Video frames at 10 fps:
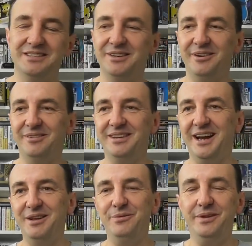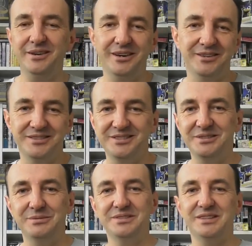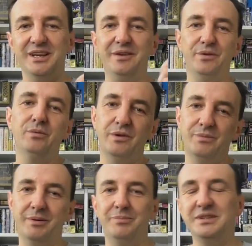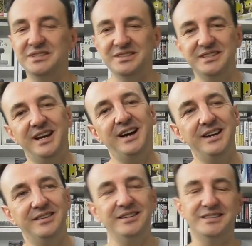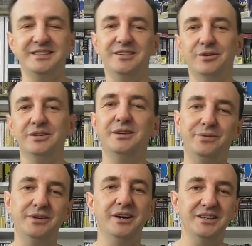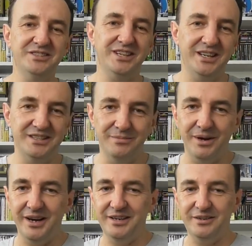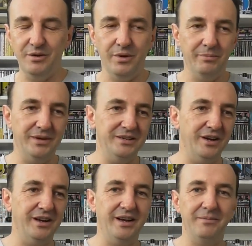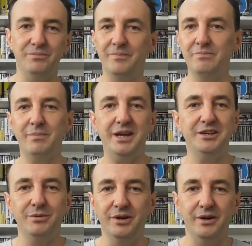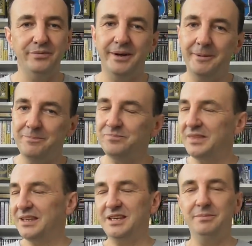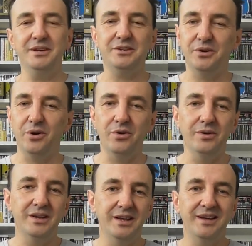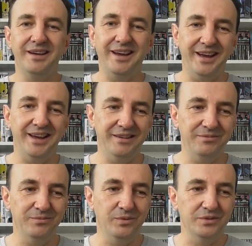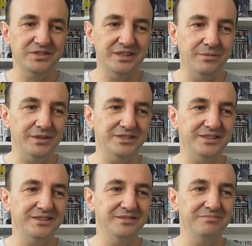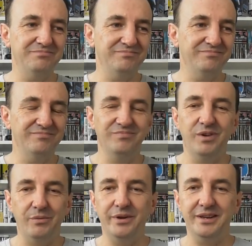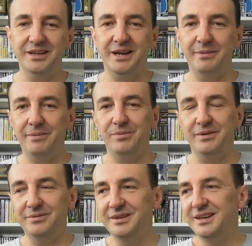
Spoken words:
So the only thing I could do was leave her with my business card, and I said, look, if you guys change your mind and you want me to make you an offer, give me a call and we'll see what we can come up with.